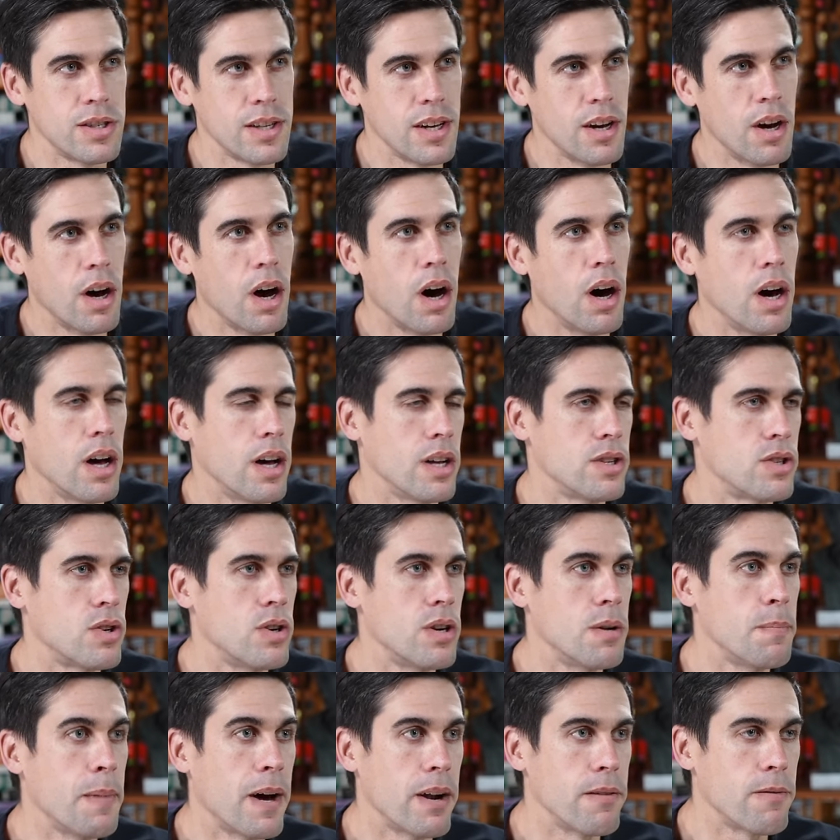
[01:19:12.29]
a, a
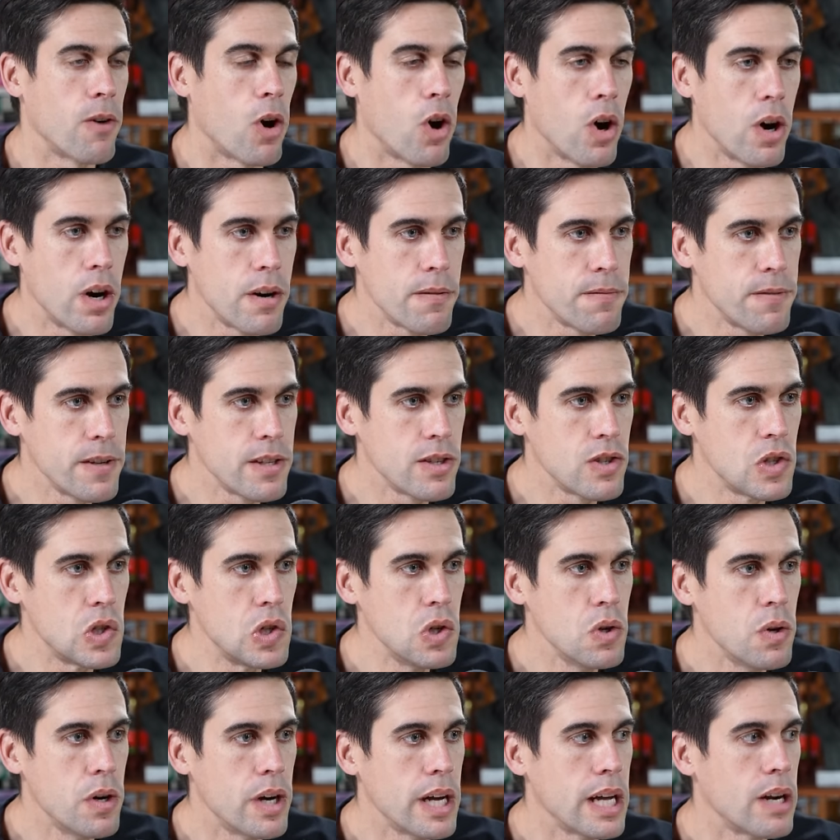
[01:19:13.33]
certain amount of artifice
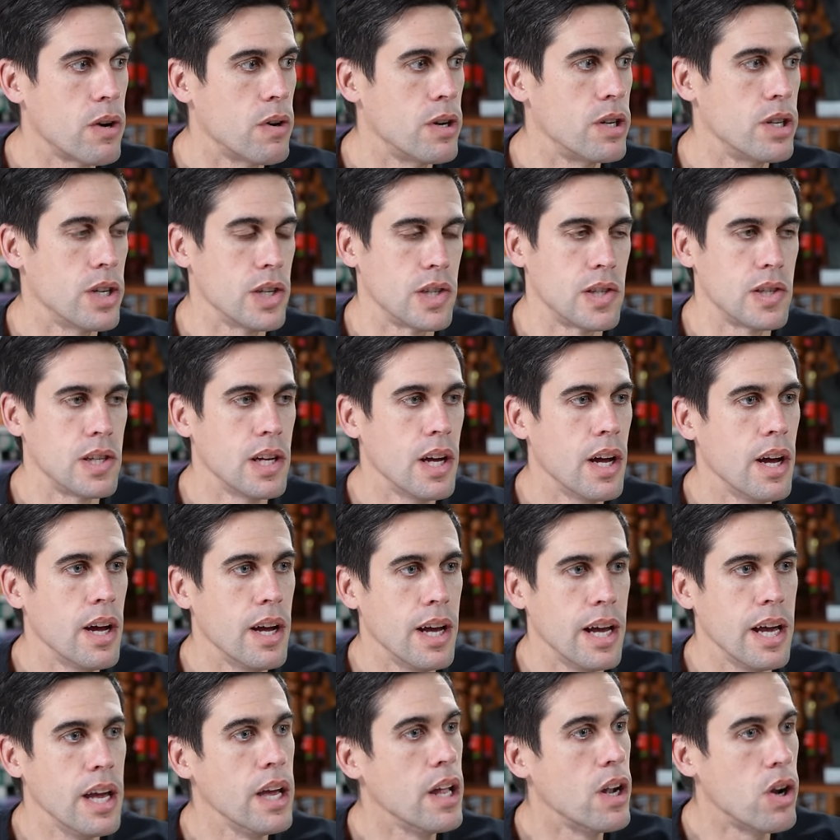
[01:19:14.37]
to it or just
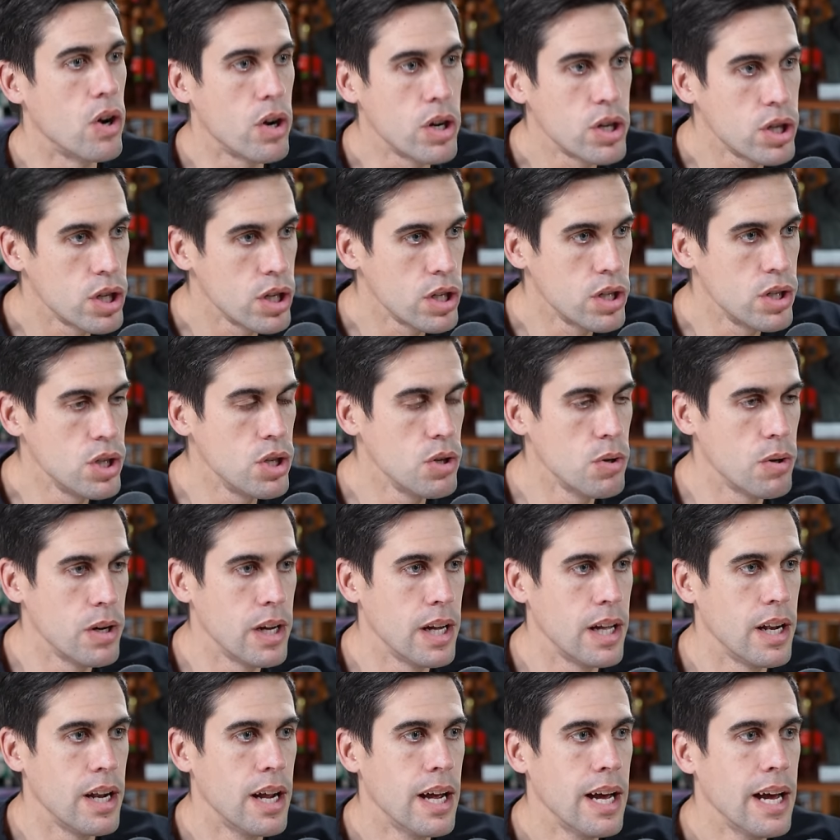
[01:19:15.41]
inertia to
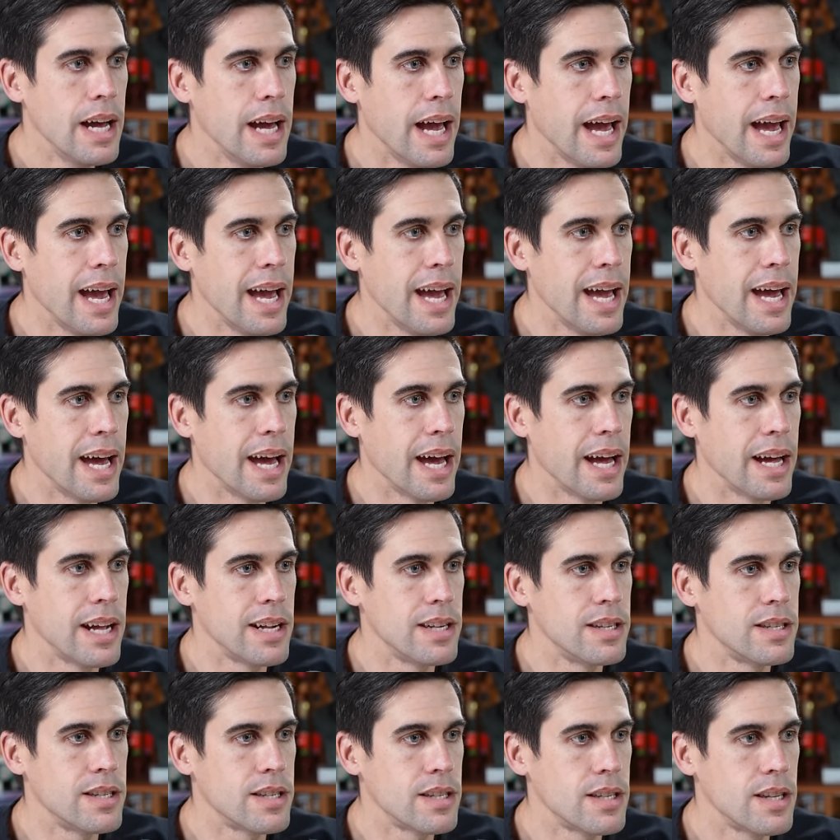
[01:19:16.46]
it
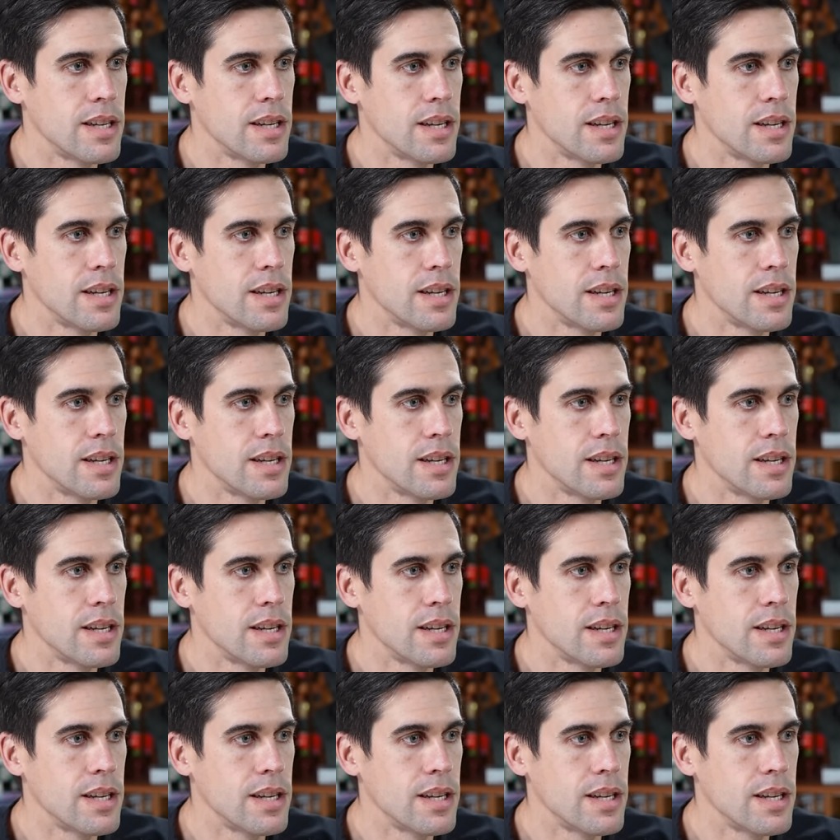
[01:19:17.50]
and